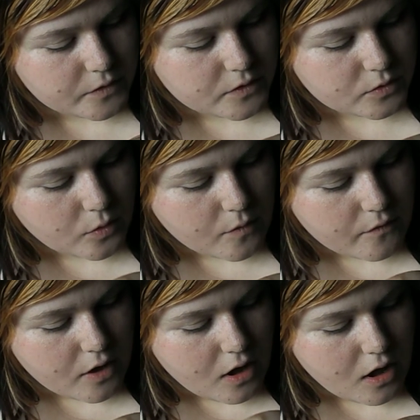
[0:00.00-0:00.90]
sort of
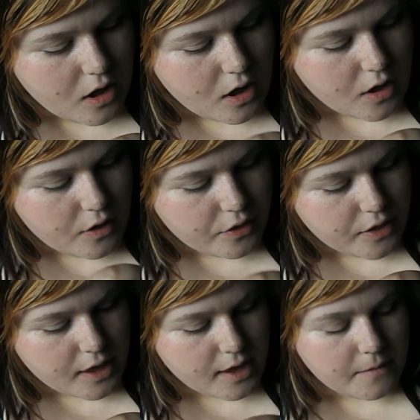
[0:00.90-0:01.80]

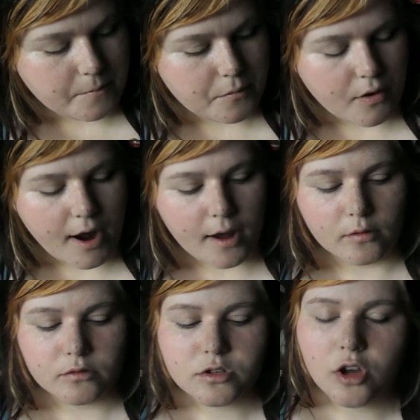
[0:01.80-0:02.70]
earthy
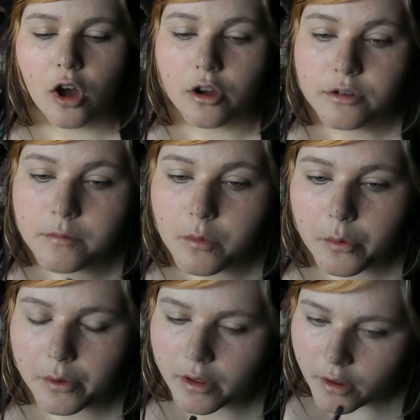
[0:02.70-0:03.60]
brown tone,
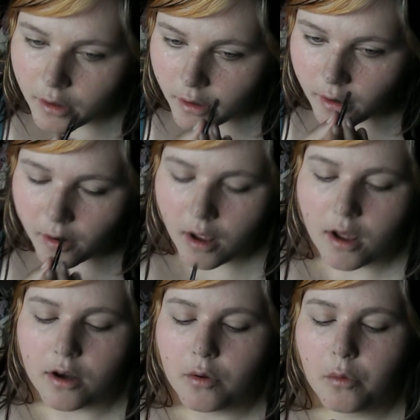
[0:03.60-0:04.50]

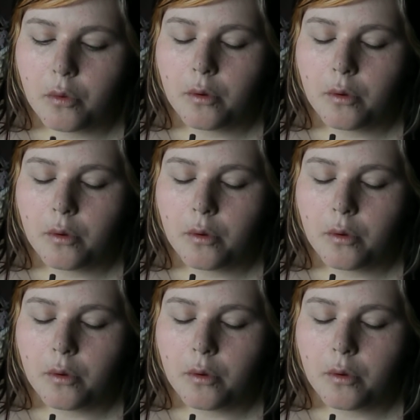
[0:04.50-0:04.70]
and